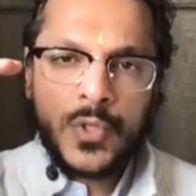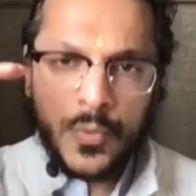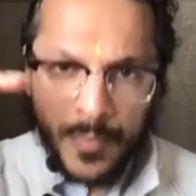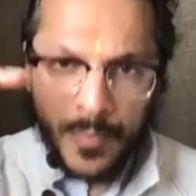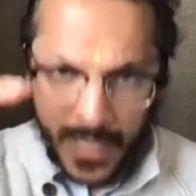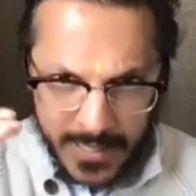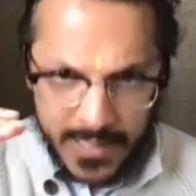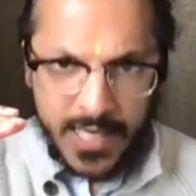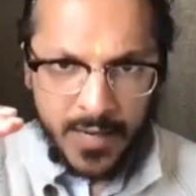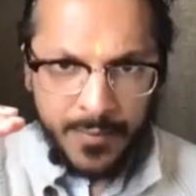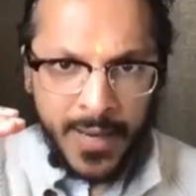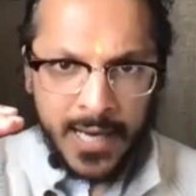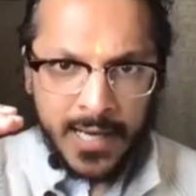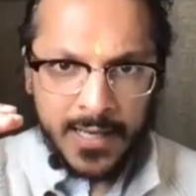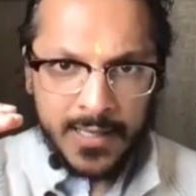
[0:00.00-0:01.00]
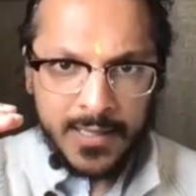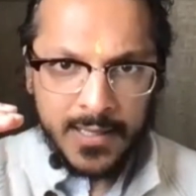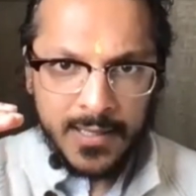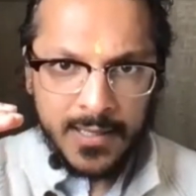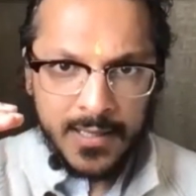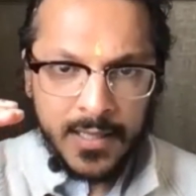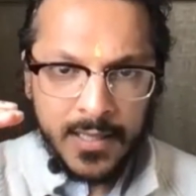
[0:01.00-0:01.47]
to Madhyama,
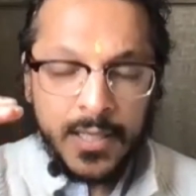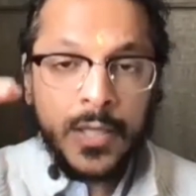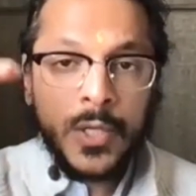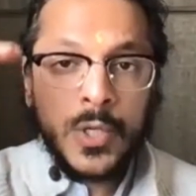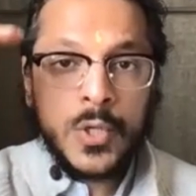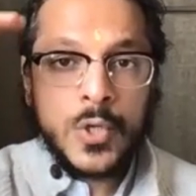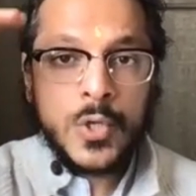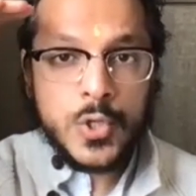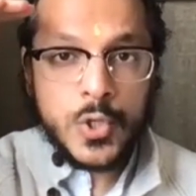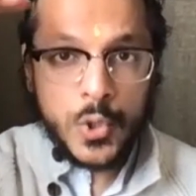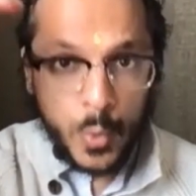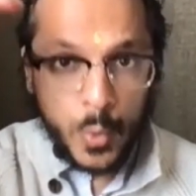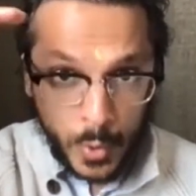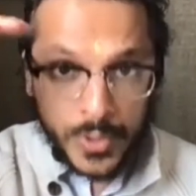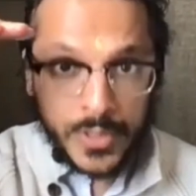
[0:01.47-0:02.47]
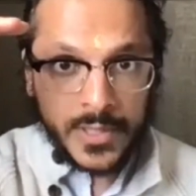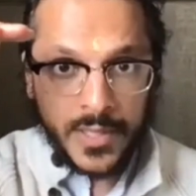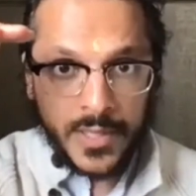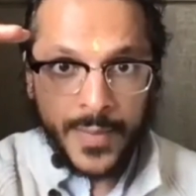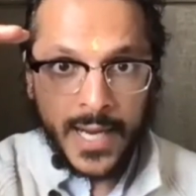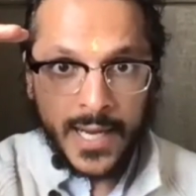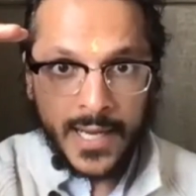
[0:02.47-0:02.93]
to
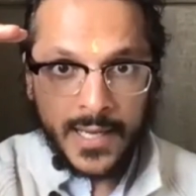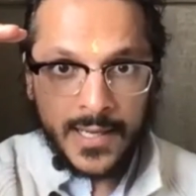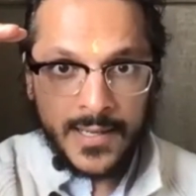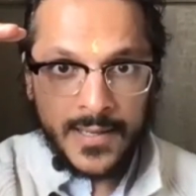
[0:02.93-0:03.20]
Uttama.